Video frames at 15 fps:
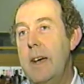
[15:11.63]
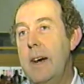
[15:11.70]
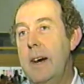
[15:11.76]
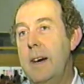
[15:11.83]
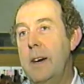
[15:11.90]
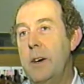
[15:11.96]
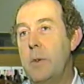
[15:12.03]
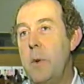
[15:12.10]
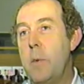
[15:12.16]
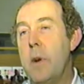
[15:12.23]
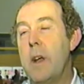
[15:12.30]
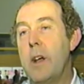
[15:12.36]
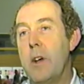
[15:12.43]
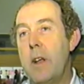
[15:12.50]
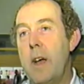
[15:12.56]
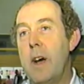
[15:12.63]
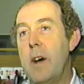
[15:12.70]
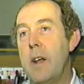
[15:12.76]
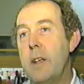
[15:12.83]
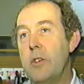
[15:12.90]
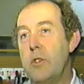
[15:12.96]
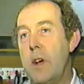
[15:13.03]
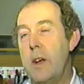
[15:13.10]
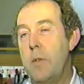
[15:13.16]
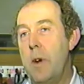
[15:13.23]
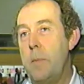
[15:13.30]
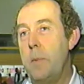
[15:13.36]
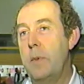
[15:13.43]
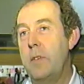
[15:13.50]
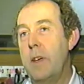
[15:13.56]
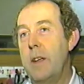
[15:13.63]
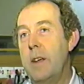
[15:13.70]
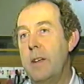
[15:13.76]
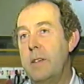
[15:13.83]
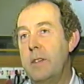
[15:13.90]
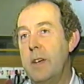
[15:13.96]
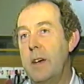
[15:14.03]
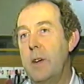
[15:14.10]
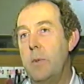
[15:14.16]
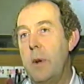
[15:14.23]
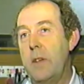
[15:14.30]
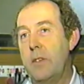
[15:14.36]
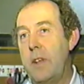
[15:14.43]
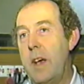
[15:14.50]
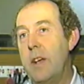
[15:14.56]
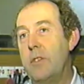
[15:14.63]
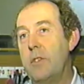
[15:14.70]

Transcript: uh, we want to go down and try to represent at uh, West High